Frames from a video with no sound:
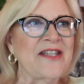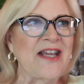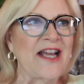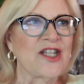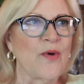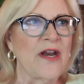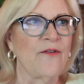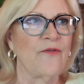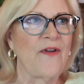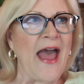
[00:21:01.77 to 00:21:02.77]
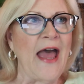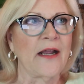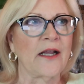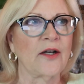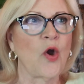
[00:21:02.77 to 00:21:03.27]
a saturated
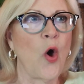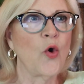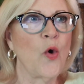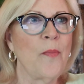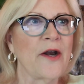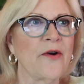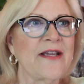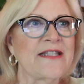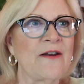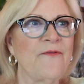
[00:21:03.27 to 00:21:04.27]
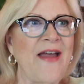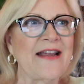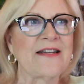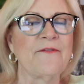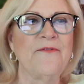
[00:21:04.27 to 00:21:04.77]
fat, cocoa butter is in
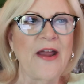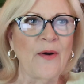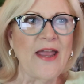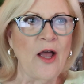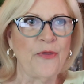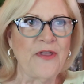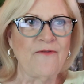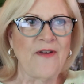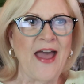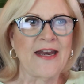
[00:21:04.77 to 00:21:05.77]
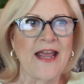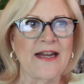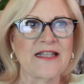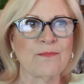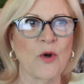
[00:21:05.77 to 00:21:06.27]
fact a very healthy fat
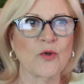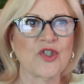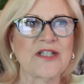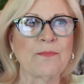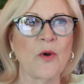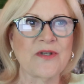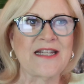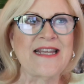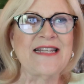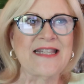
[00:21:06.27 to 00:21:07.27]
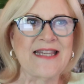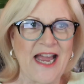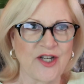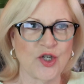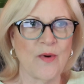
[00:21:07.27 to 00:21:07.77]
and it's mostly
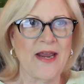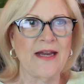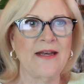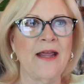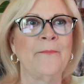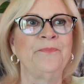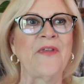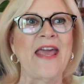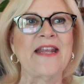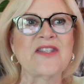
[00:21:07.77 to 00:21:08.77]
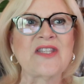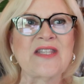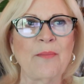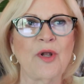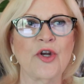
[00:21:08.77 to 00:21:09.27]
saturated and it's
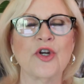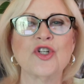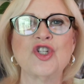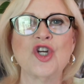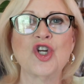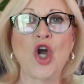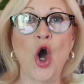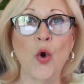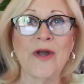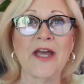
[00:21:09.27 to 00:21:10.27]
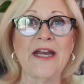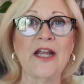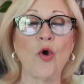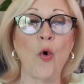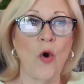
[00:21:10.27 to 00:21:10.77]
similar to
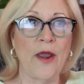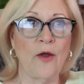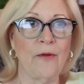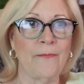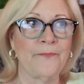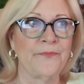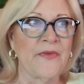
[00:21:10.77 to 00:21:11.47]
coconut oil.